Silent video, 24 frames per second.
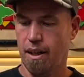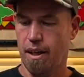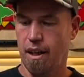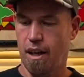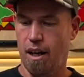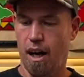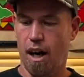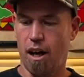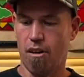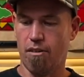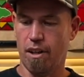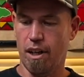
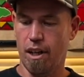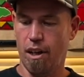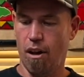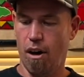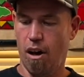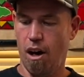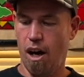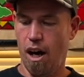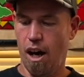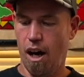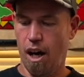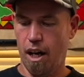are a
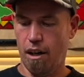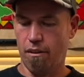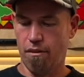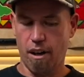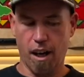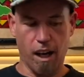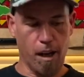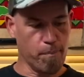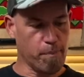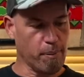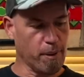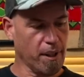lot higher
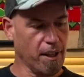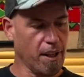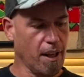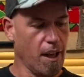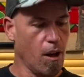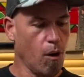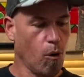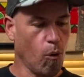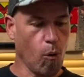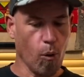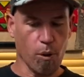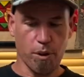up.
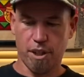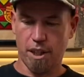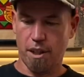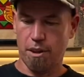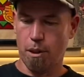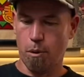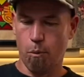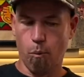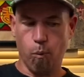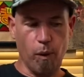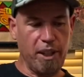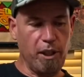Also,
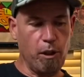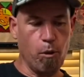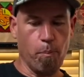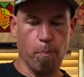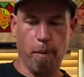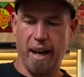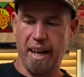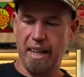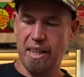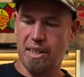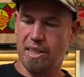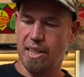the
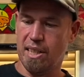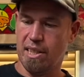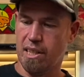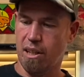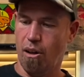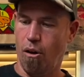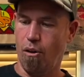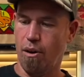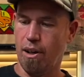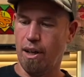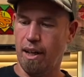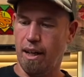wheelbase is
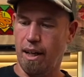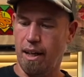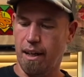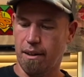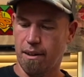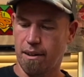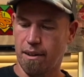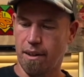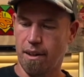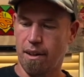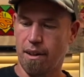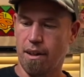longer.
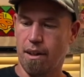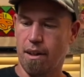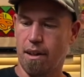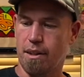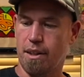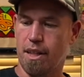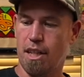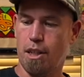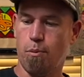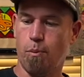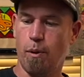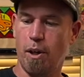
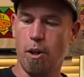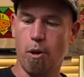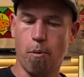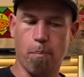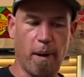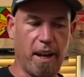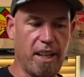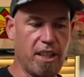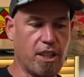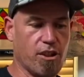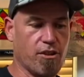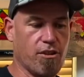This
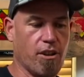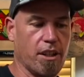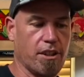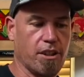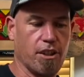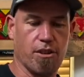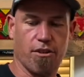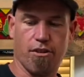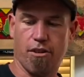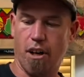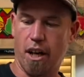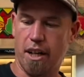wheelbase truck
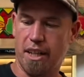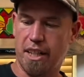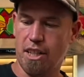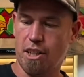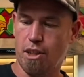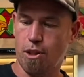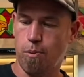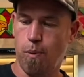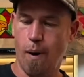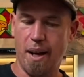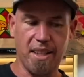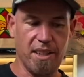to truck is
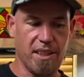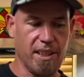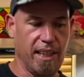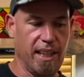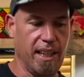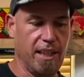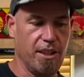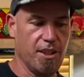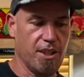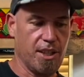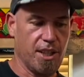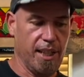20
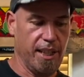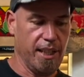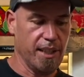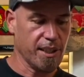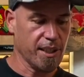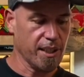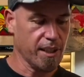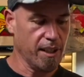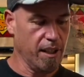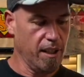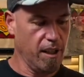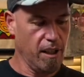
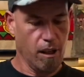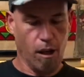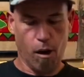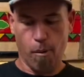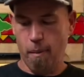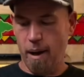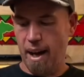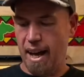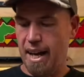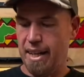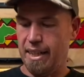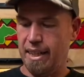inches. On
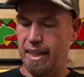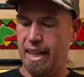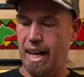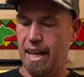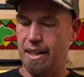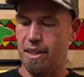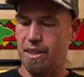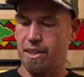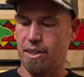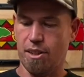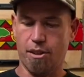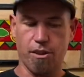my Andy
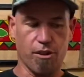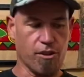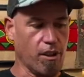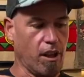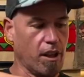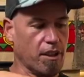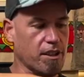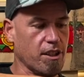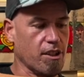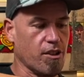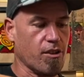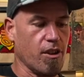Anderson
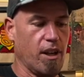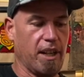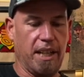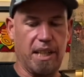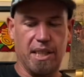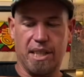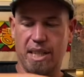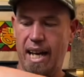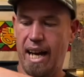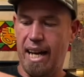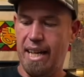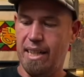truck to truck,
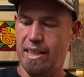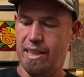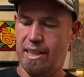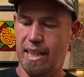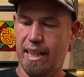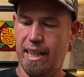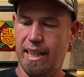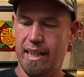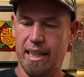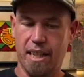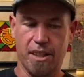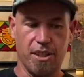it's
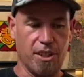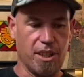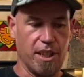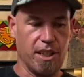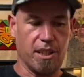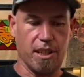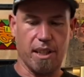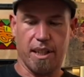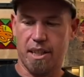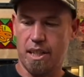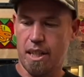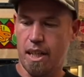18 inches.
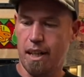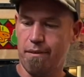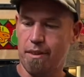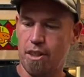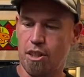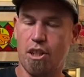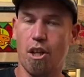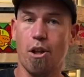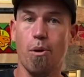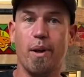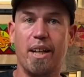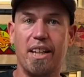So there's another
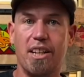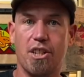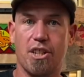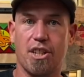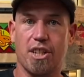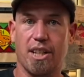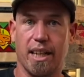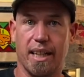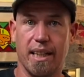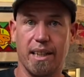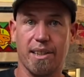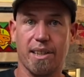2
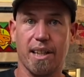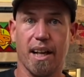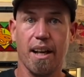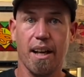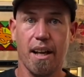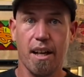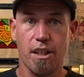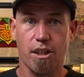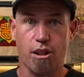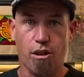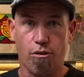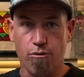inches
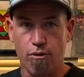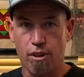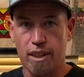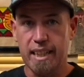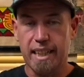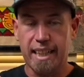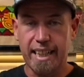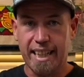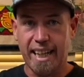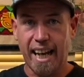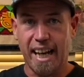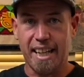to
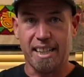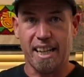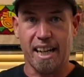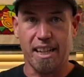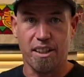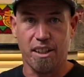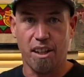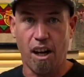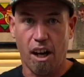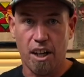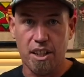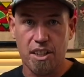really get that
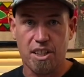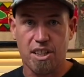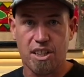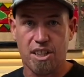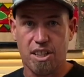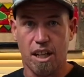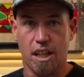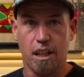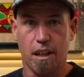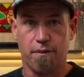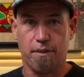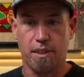nice
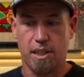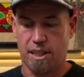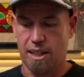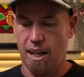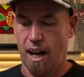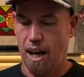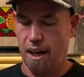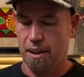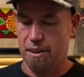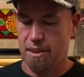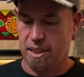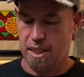surf
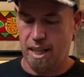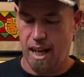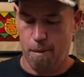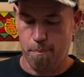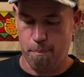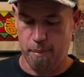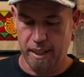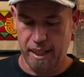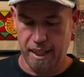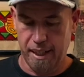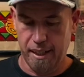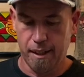stance
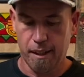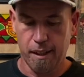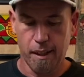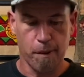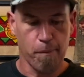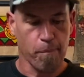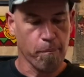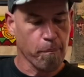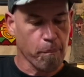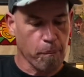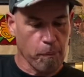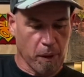happening.
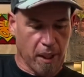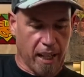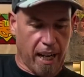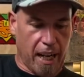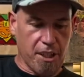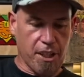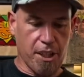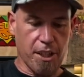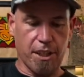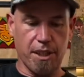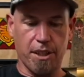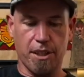
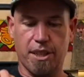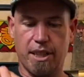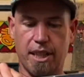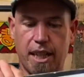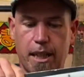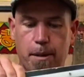As you can see,